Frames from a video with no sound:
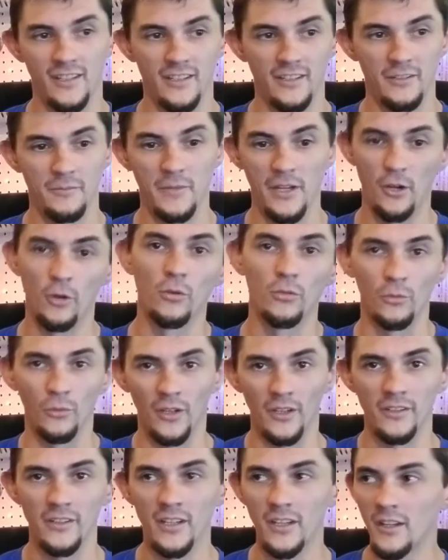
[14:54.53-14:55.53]
my old one.
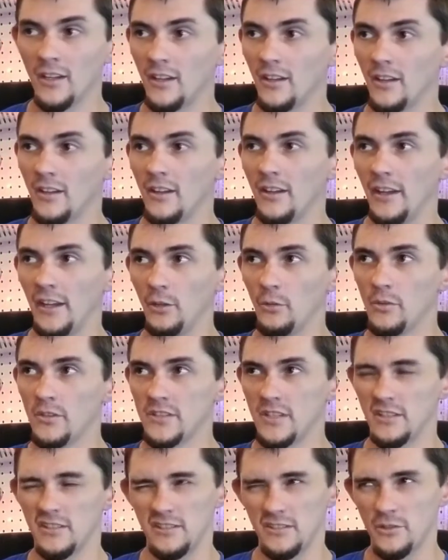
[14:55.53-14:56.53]
It was
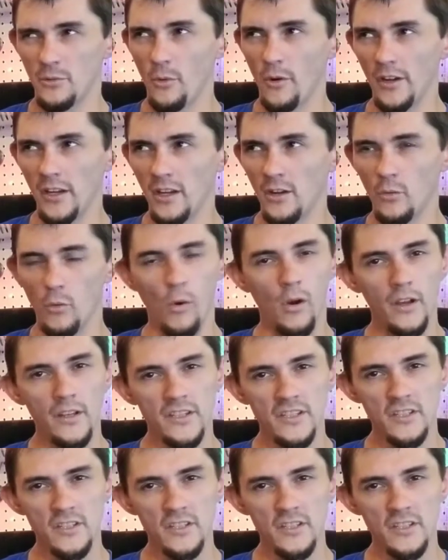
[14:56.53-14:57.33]
a 21